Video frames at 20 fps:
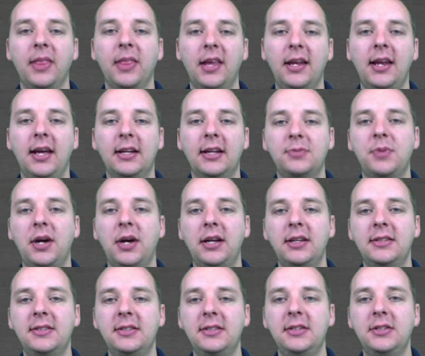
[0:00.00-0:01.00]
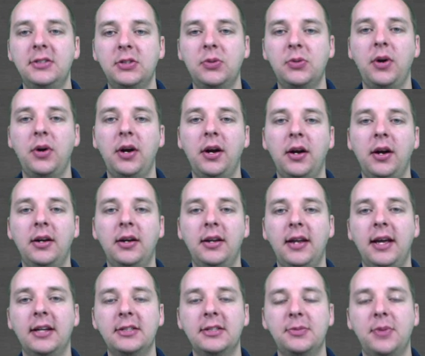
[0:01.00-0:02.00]
an x minus c squared,
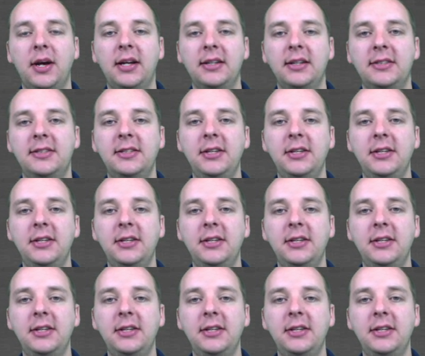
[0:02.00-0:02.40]
an x minus